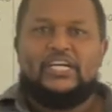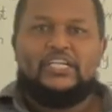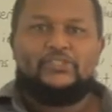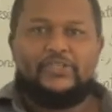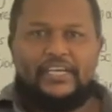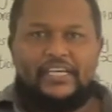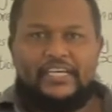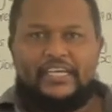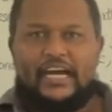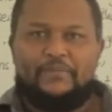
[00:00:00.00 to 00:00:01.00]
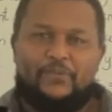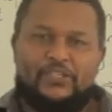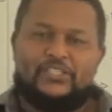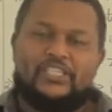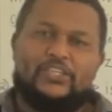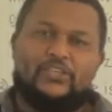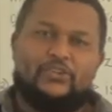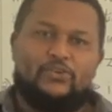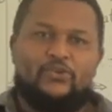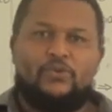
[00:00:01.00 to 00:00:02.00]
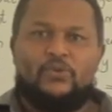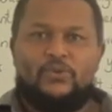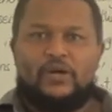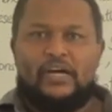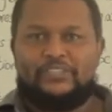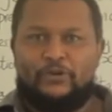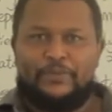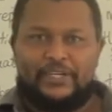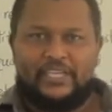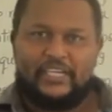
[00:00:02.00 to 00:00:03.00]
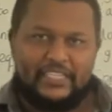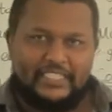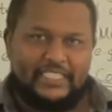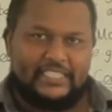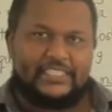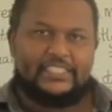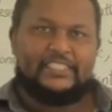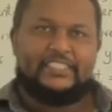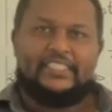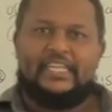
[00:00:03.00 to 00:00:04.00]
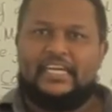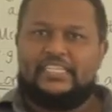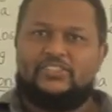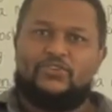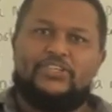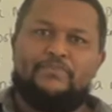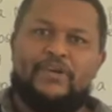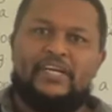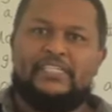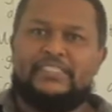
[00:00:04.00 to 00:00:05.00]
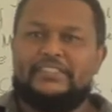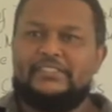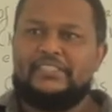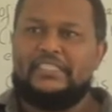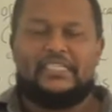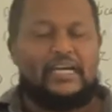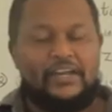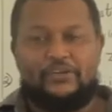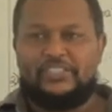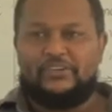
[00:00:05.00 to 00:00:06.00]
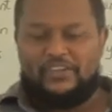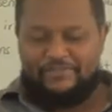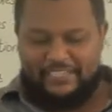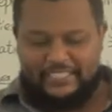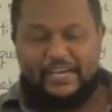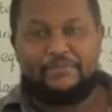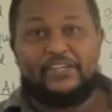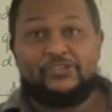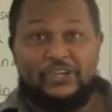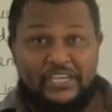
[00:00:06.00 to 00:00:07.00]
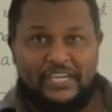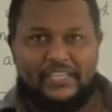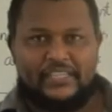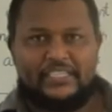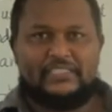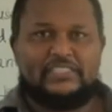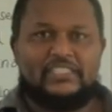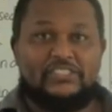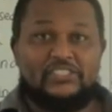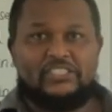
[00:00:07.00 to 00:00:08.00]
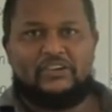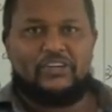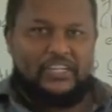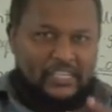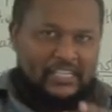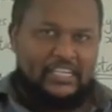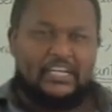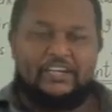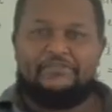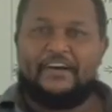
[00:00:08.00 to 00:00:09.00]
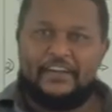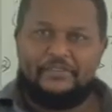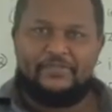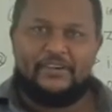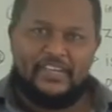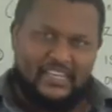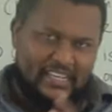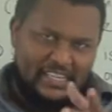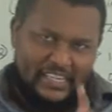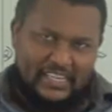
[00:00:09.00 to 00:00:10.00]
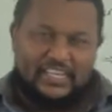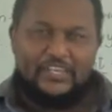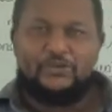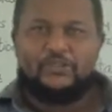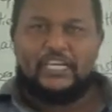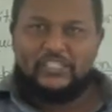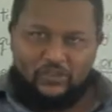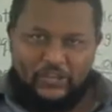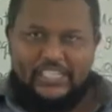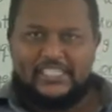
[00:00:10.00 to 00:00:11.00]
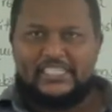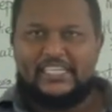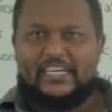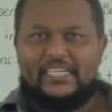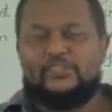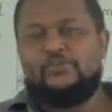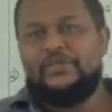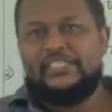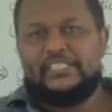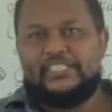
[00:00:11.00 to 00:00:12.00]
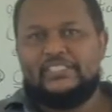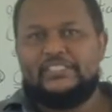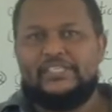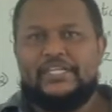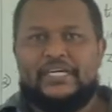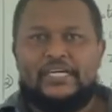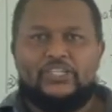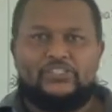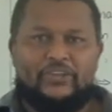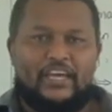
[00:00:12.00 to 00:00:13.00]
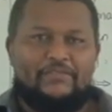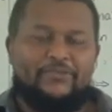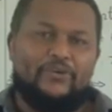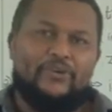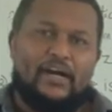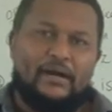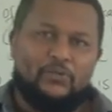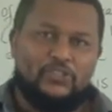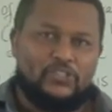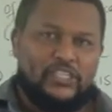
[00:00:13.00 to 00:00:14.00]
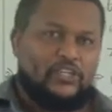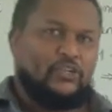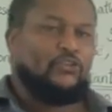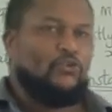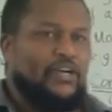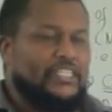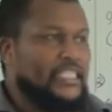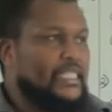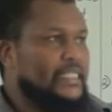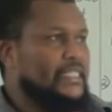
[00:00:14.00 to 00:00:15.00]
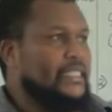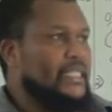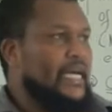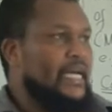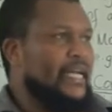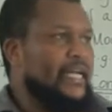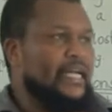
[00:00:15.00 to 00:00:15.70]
Today, I'm going to take you through a topic in grade 6, and that is algebra. I know it's not the first time that you're hearing this, since in grade 5, you touched on it a little bit. So therefore, I'm going to take you through it, and